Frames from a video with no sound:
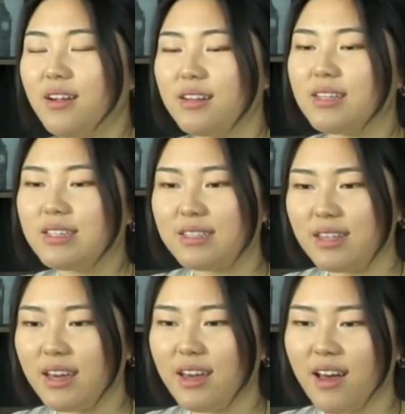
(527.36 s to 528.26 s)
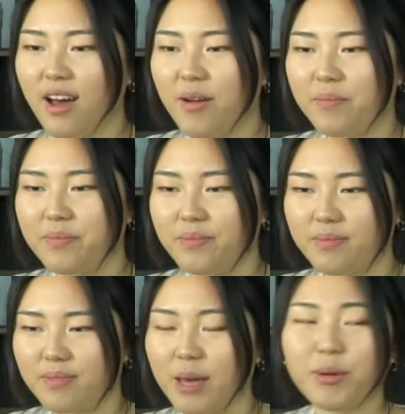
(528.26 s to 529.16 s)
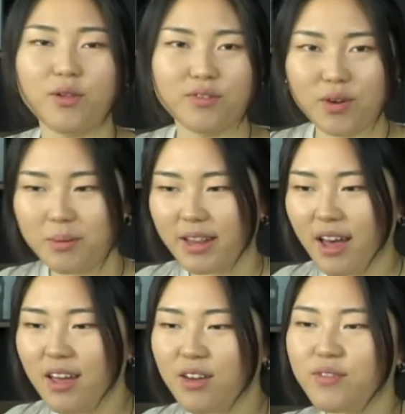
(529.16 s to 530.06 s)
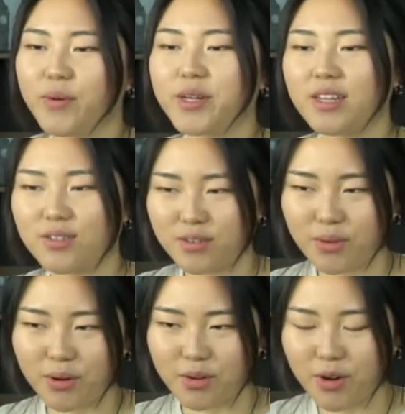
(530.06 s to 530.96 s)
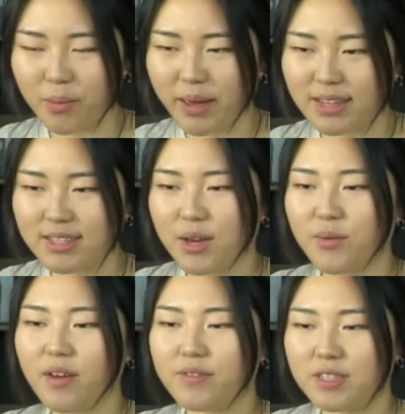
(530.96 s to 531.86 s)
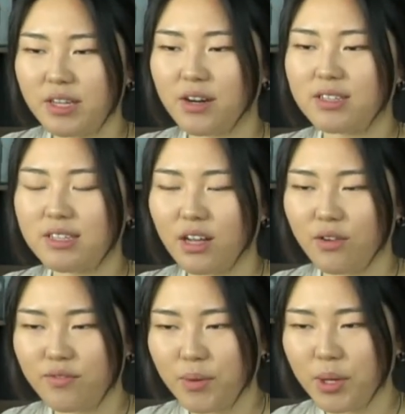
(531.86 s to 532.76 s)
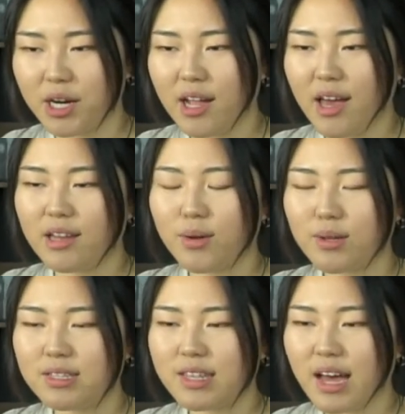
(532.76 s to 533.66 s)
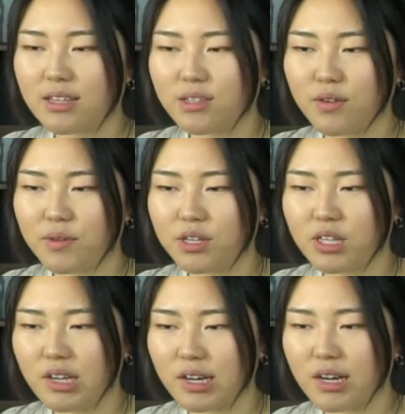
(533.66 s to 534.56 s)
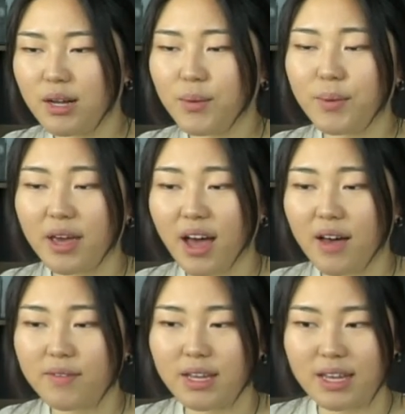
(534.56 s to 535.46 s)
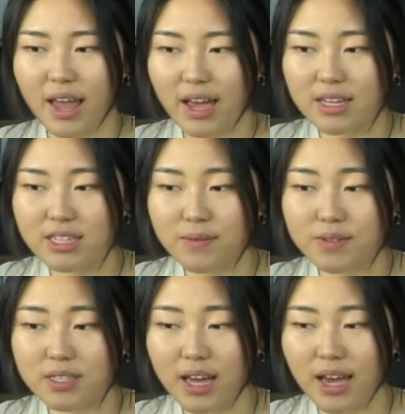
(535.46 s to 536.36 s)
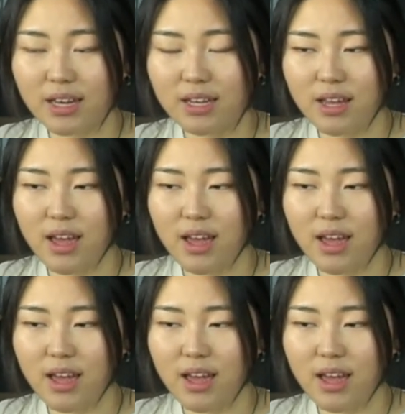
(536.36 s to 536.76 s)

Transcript: This is the chemical formula for tetrachlorochromate. We have CrCl4, and notice that over here we have a negative sign